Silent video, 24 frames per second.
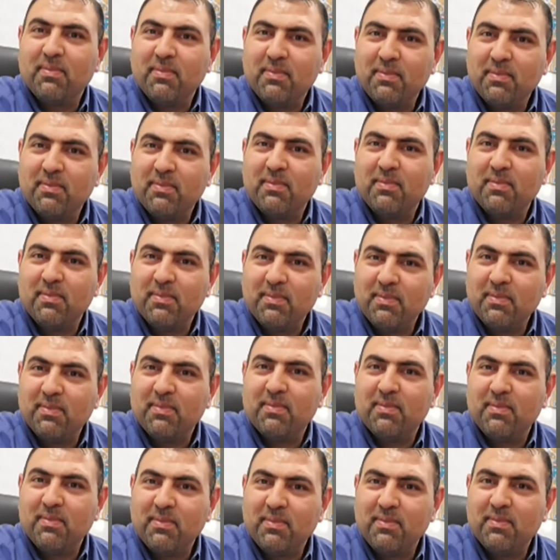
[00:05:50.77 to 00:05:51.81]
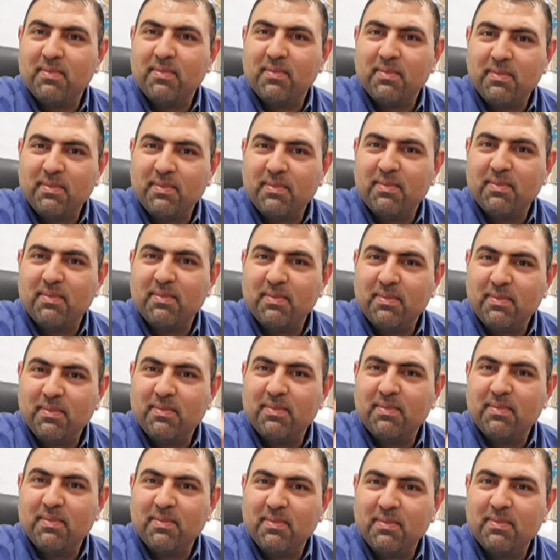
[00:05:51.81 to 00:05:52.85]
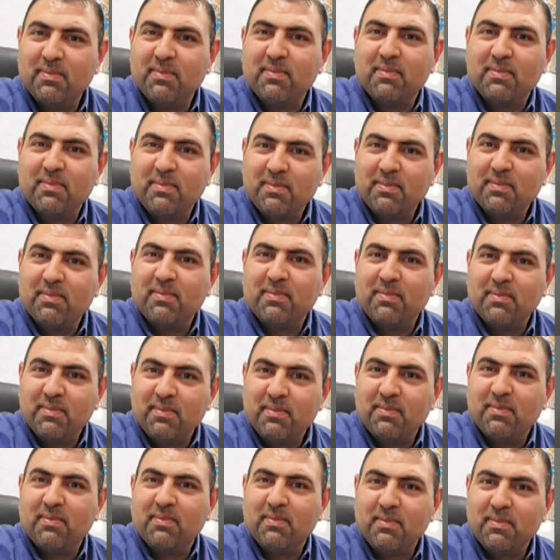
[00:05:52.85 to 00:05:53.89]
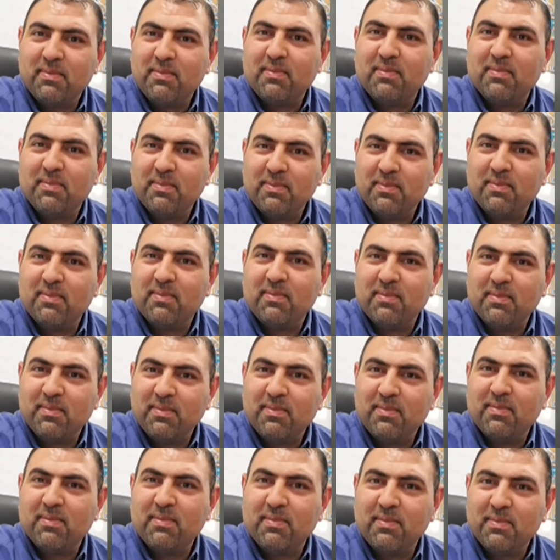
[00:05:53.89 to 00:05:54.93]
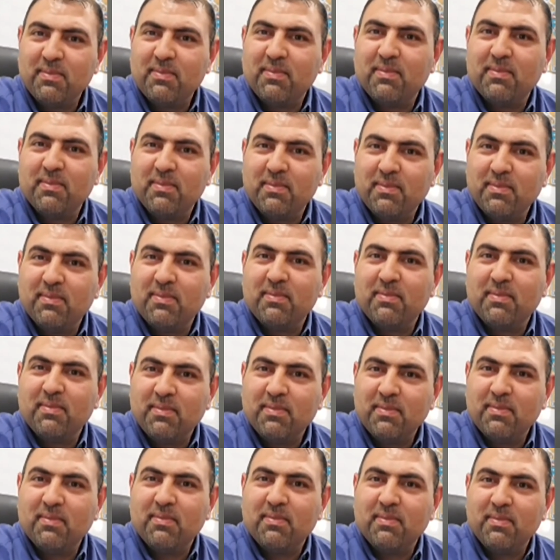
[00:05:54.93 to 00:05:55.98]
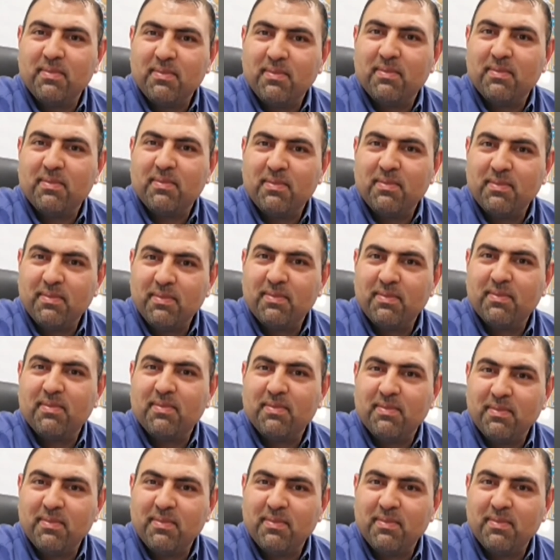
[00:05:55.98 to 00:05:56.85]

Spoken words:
(not speaking)